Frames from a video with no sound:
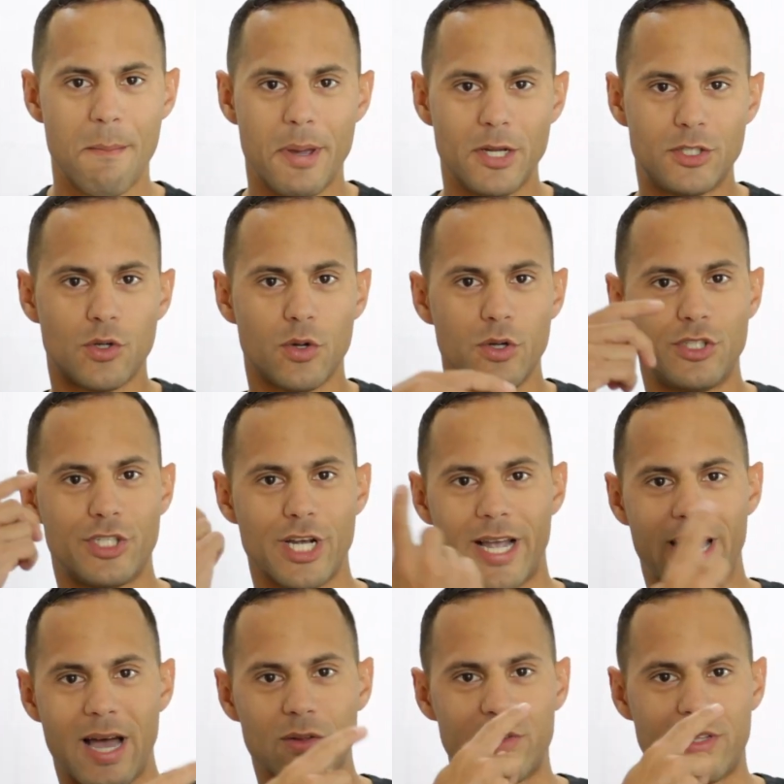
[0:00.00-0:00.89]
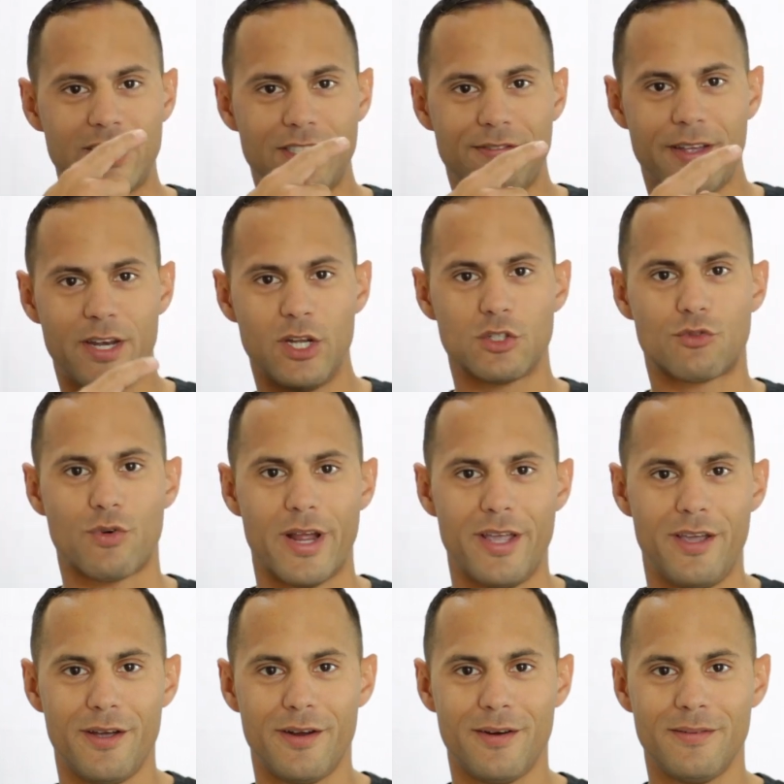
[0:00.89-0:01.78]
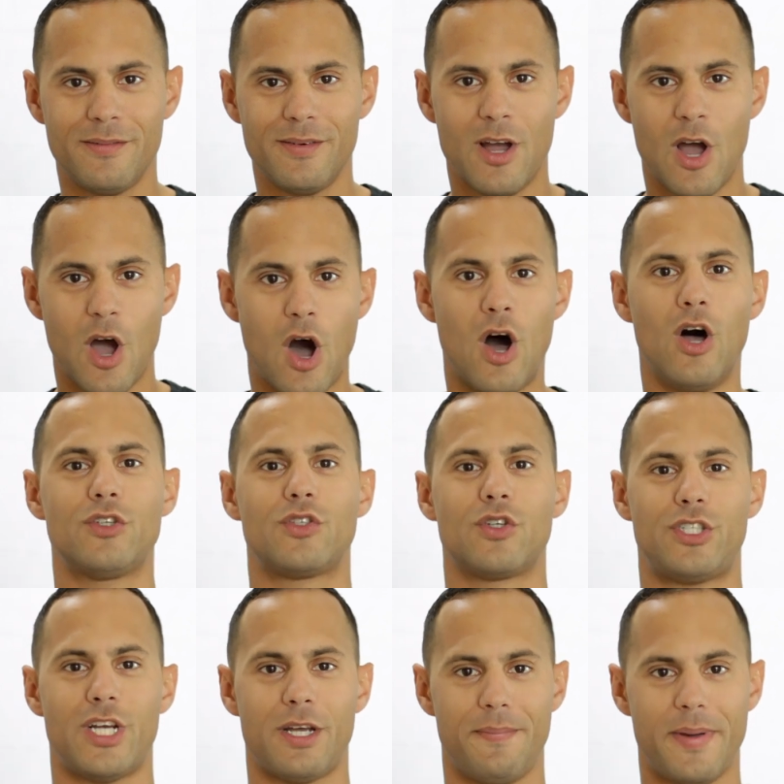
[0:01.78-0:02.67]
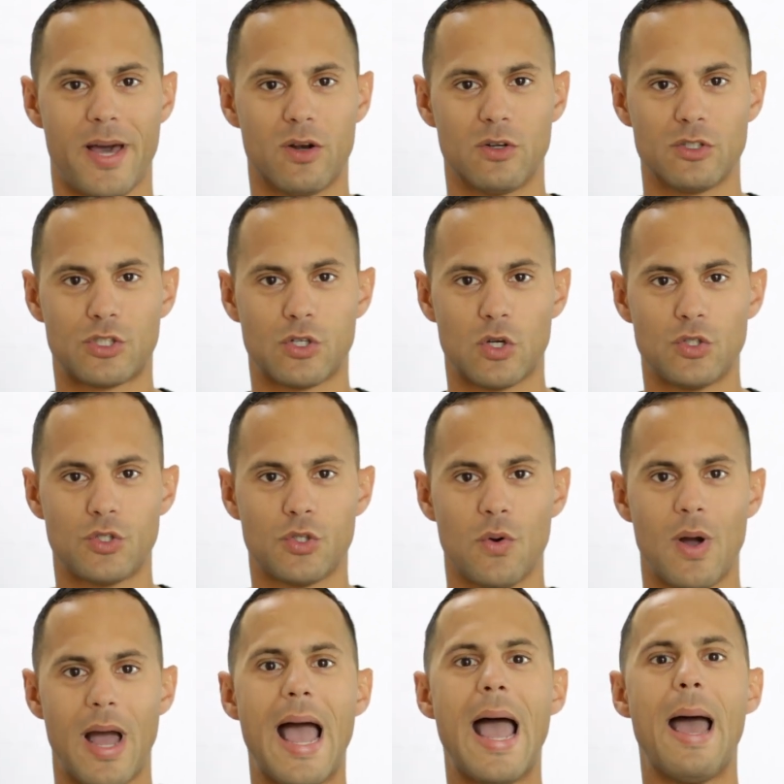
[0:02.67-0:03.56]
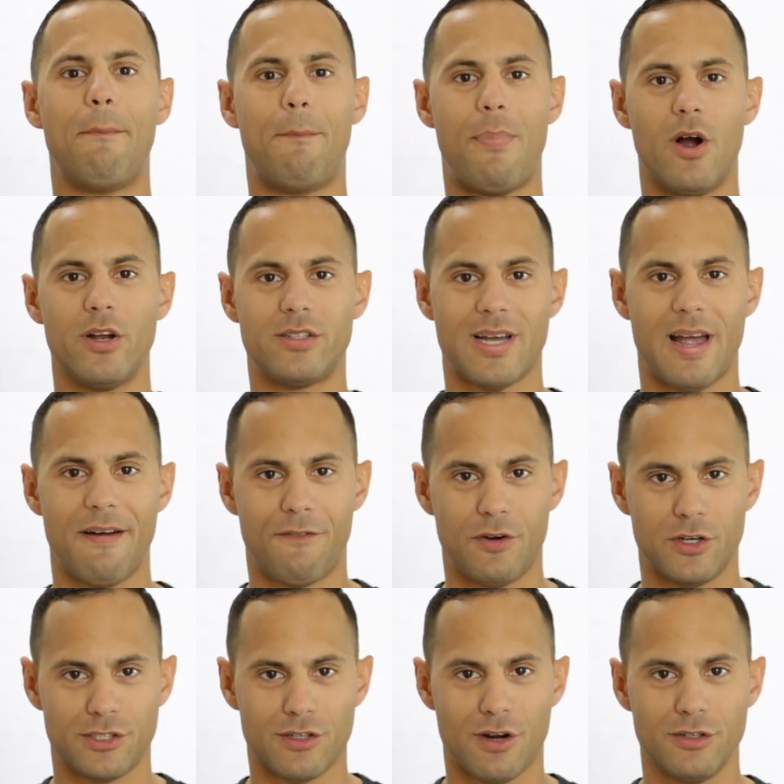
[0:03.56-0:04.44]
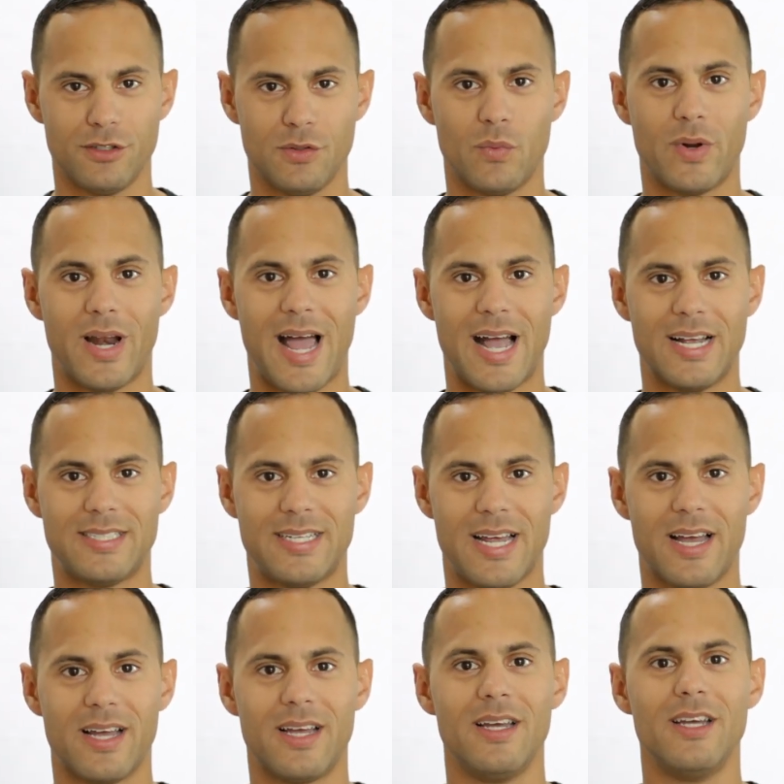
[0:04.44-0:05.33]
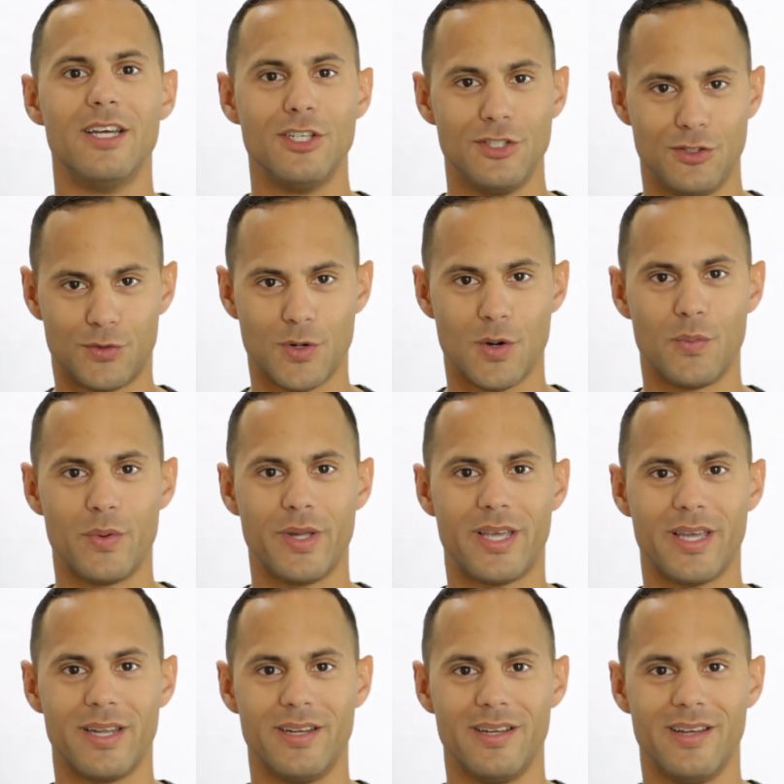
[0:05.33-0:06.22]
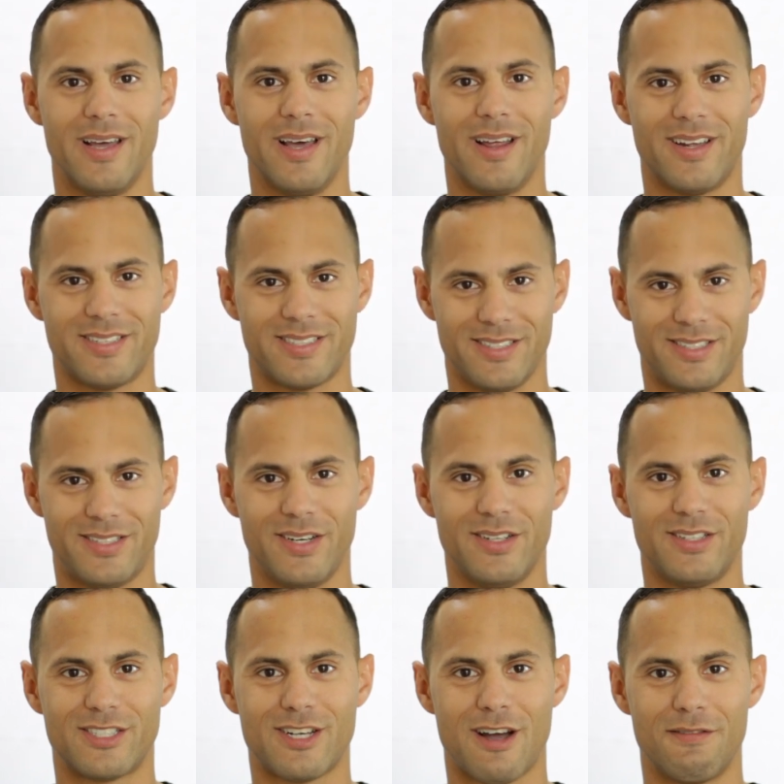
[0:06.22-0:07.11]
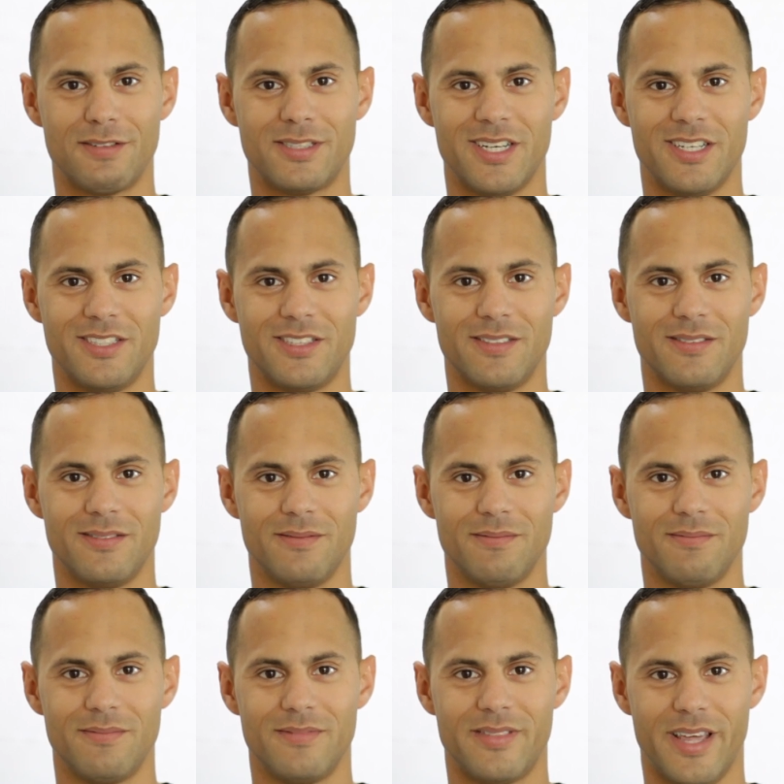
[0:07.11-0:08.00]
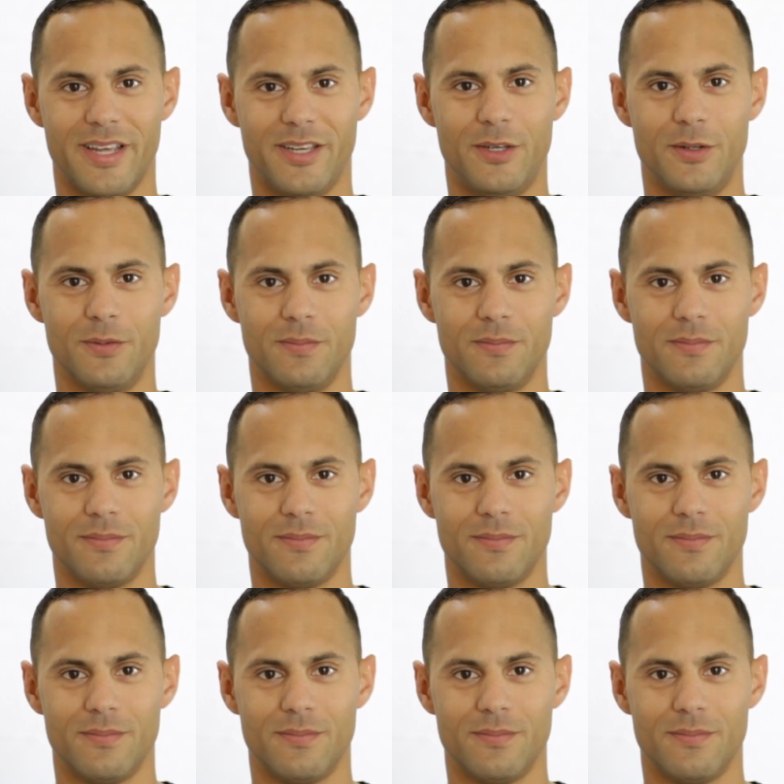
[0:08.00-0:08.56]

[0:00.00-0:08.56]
make sure you check out these videos right here. Also, check me out on social at Part Time First Sergeant with a hashtag Drill Weekend. And let's continue this conversation. Thank you.